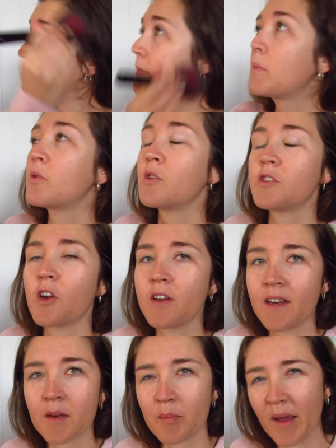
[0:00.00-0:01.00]
people who don't
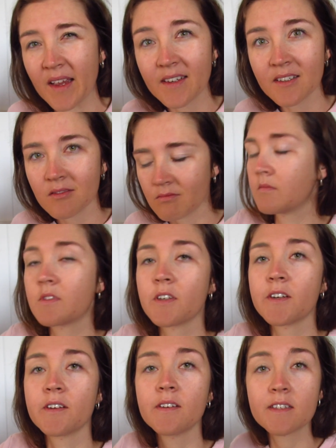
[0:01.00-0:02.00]
need a bed.
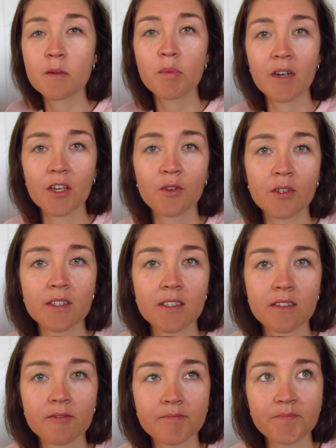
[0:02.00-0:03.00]
So it's a pretty good
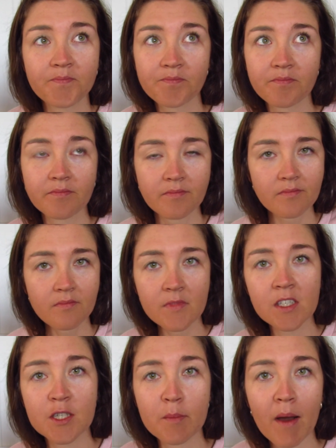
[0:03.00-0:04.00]

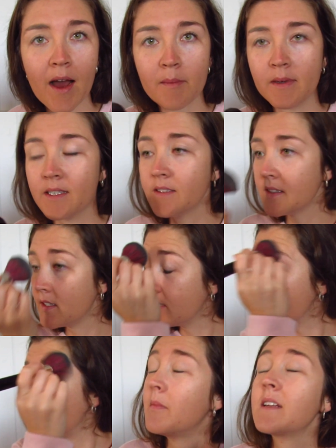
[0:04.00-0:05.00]
department.
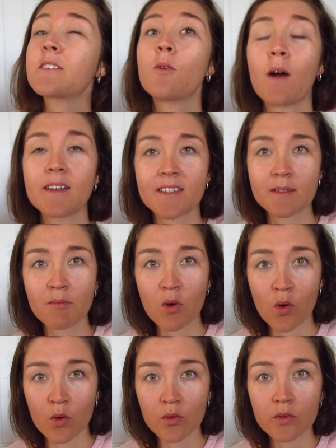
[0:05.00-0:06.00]
It's quite
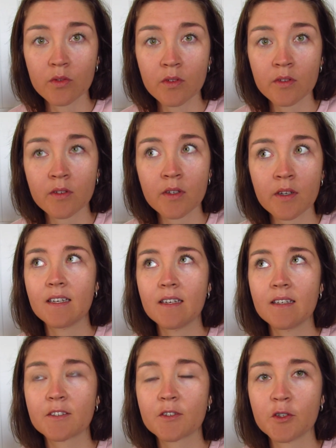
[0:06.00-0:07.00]
small.
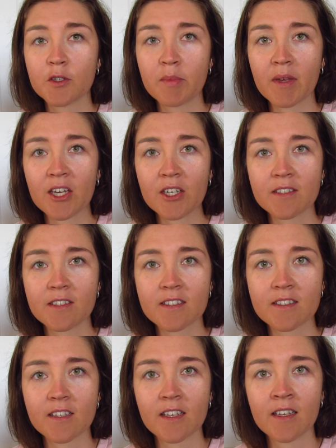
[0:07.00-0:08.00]
It's good
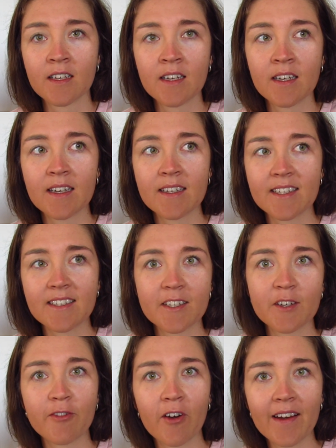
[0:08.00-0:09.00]
because it's easy
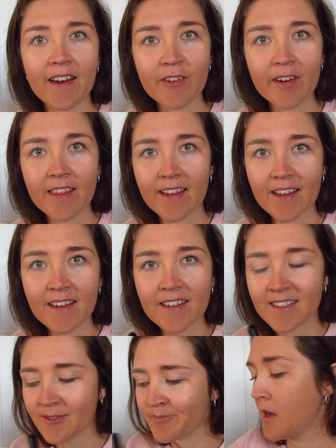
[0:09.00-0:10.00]
to find everything.
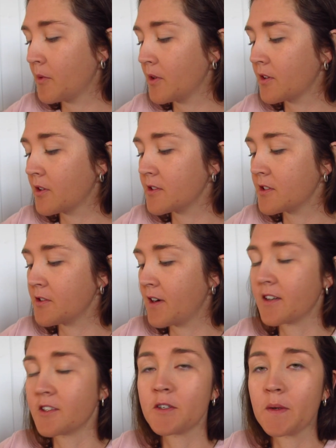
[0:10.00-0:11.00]
I'm going to
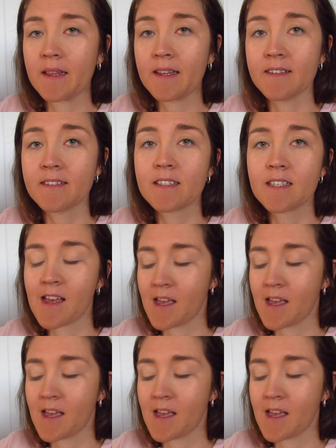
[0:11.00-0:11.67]
concentrate on doing this